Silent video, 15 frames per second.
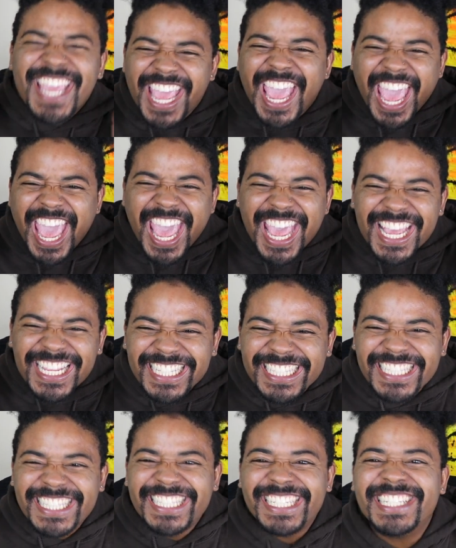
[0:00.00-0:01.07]

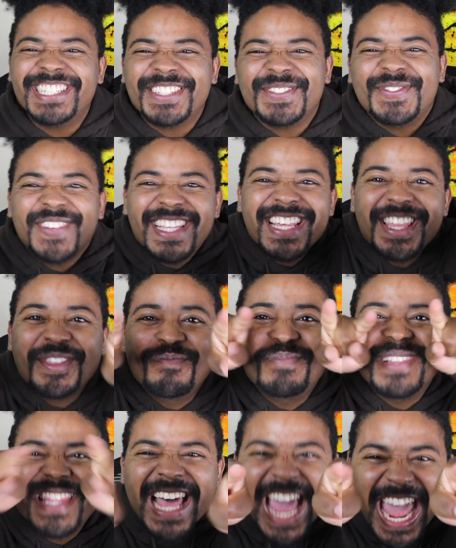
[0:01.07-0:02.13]
Yes! Fill in the
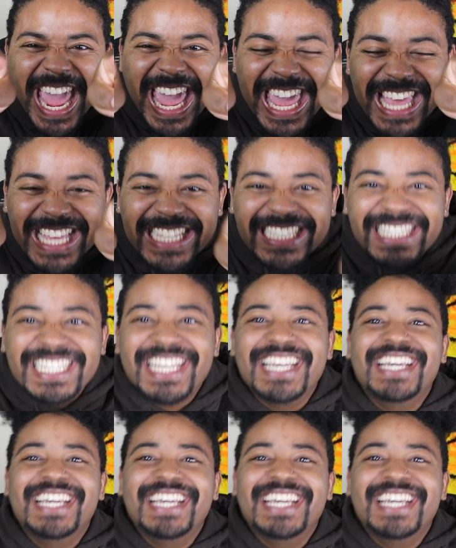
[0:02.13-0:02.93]
blanks.